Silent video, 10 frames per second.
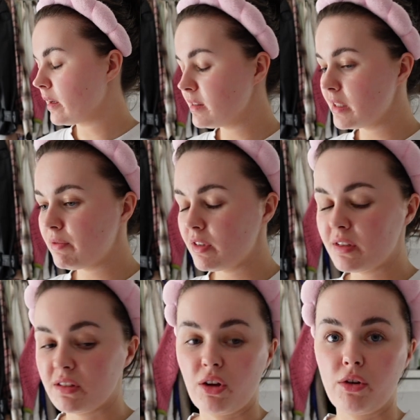I'm gonna see if
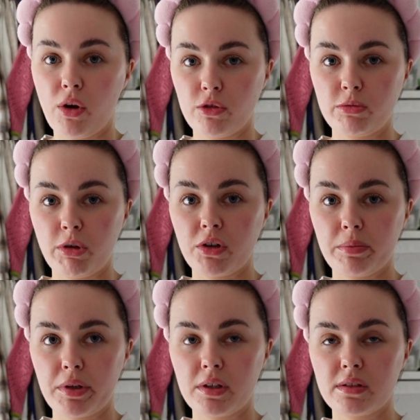this is on audiobook
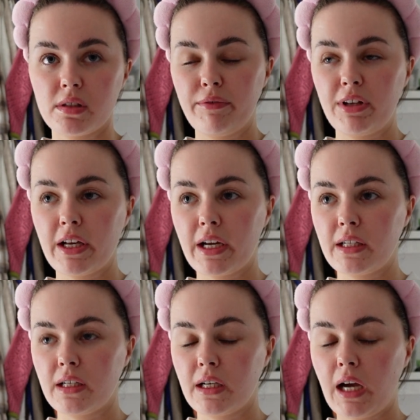because I feel like
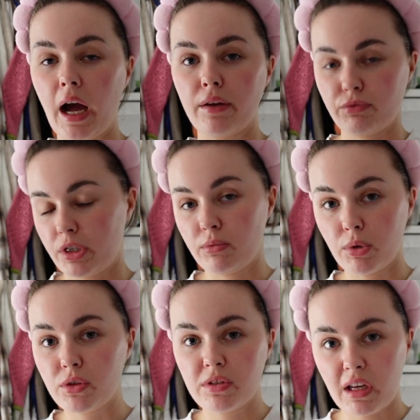I can't read
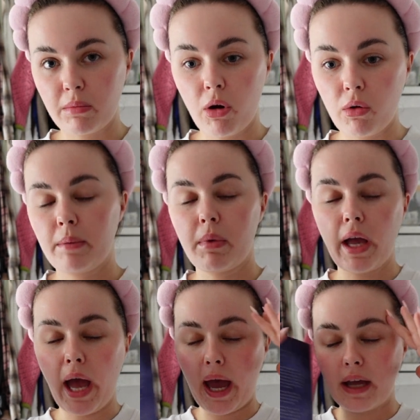words anymore. Like my
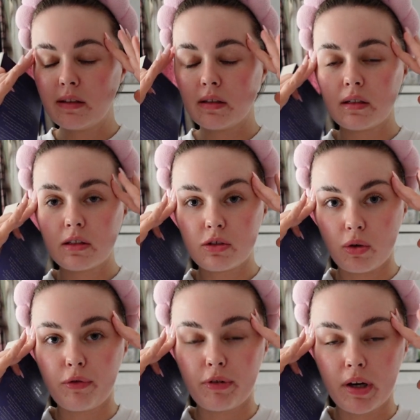head is
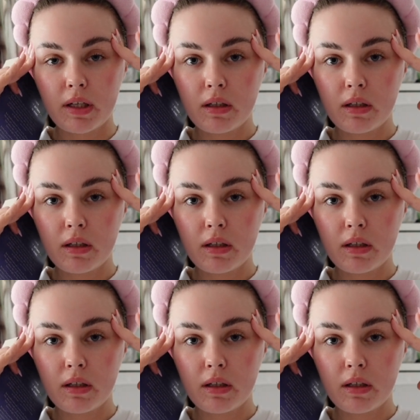so fried.